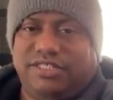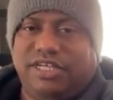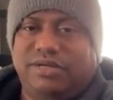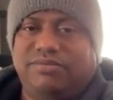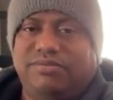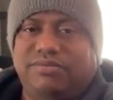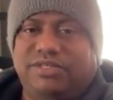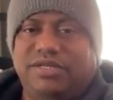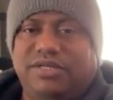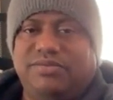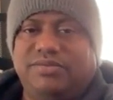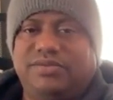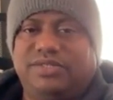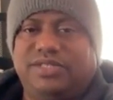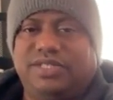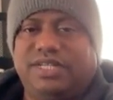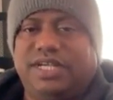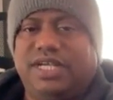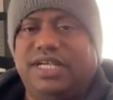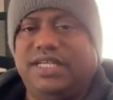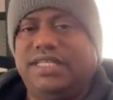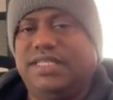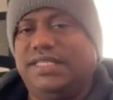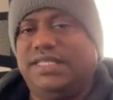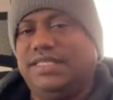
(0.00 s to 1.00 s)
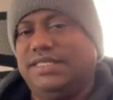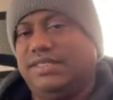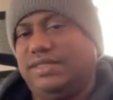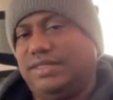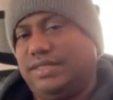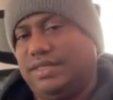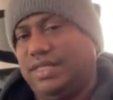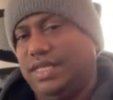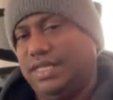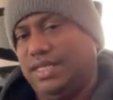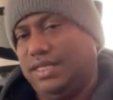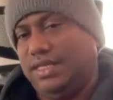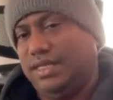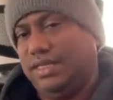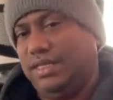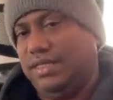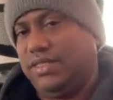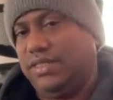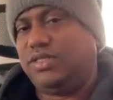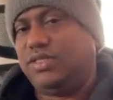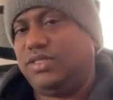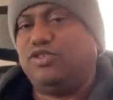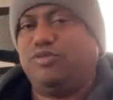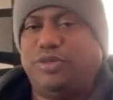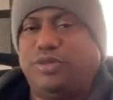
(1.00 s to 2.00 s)
Sometimes A I is like
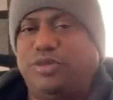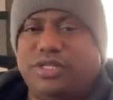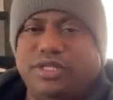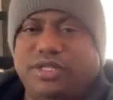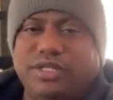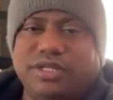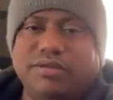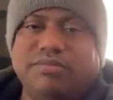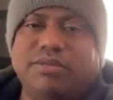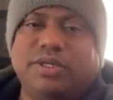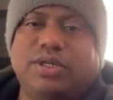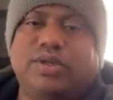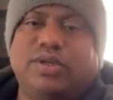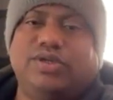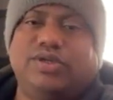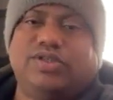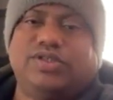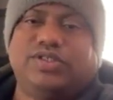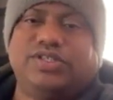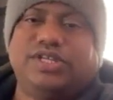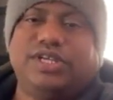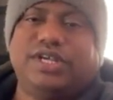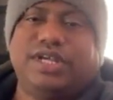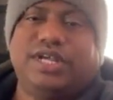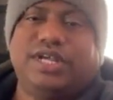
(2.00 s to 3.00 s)
a stupid, because